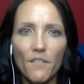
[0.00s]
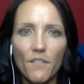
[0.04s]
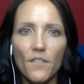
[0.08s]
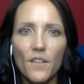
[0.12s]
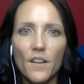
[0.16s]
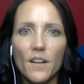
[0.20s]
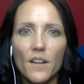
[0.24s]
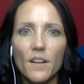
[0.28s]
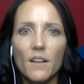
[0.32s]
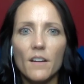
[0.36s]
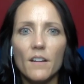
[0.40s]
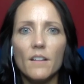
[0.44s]
to
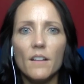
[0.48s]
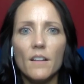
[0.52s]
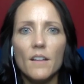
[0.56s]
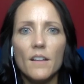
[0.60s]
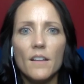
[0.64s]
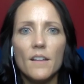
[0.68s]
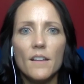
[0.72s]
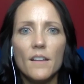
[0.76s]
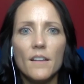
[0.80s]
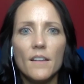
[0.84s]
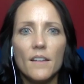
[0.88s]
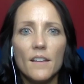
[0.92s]
feel.
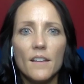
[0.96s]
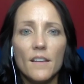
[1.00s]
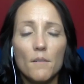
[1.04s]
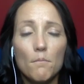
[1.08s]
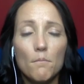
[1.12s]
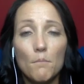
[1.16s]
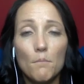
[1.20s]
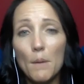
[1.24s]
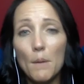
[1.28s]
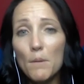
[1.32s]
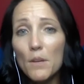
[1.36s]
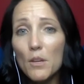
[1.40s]

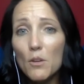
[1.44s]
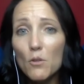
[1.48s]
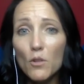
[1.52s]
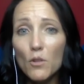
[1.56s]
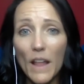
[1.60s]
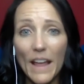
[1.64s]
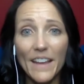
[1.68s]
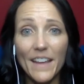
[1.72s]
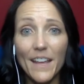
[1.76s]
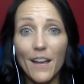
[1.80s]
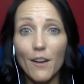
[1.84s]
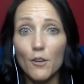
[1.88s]
Maybe you
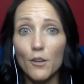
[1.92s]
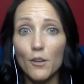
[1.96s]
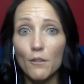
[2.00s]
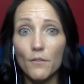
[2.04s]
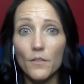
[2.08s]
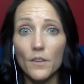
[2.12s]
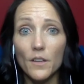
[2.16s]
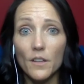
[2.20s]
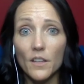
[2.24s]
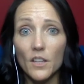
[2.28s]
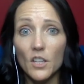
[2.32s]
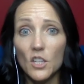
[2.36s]
like how you
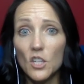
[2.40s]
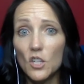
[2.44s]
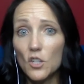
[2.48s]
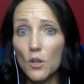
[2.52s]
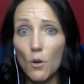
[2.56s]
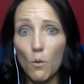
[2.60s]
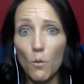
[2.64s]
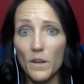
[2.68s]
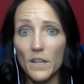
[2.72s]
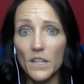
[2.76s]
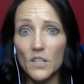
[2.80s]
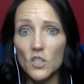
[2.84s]
feel and you
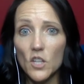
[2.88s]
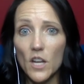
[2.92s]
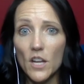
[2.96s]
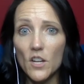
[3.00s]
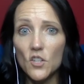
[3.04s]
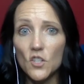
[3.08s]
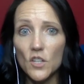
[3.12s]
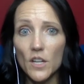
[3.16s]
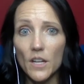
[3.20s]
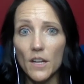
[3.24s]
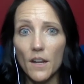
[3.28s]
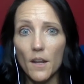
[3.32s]
don't want to
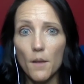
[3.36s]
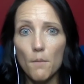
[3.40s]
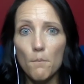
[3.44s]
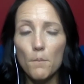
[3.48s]
change it.